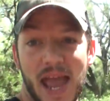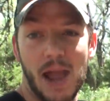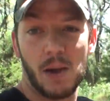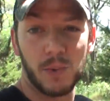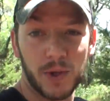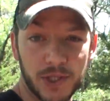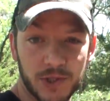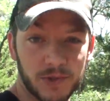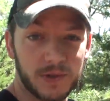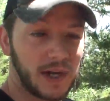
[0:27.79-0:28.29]

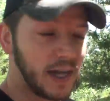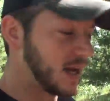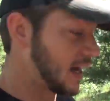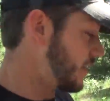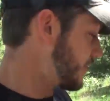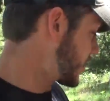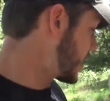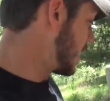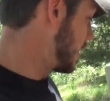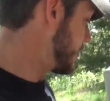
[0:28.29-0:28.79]
and we do not
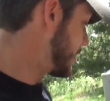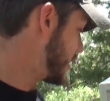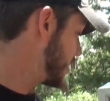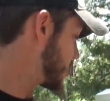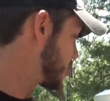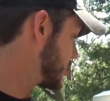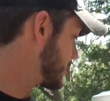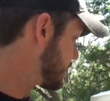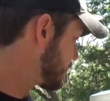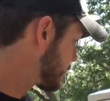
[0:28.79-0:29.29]
have a
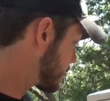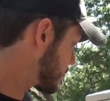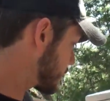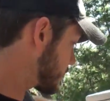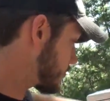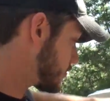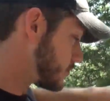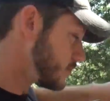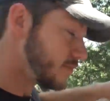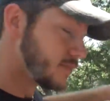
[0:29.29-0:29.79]
combination.
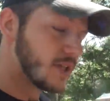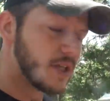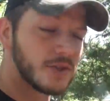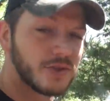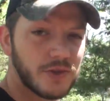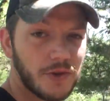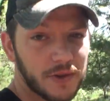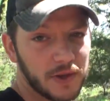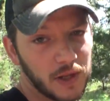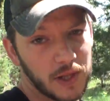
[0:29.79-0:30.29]

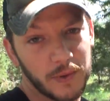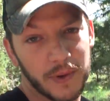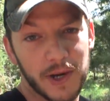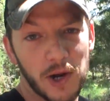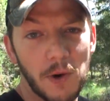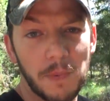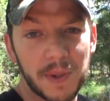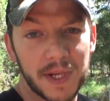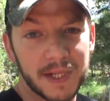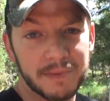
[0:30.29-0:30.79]
So the only way
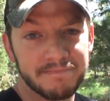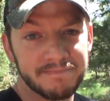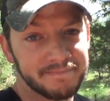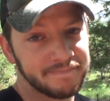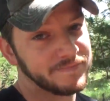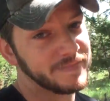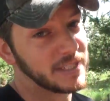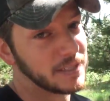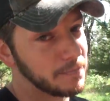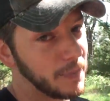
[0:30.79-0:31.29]
to open it
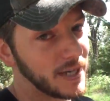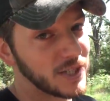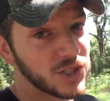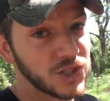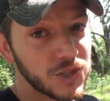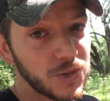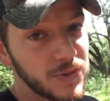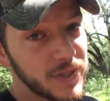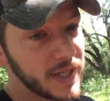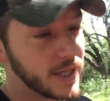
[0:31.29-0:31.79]
is by
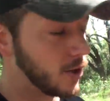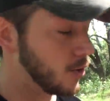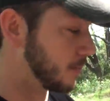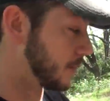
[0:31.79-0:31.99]
shooting it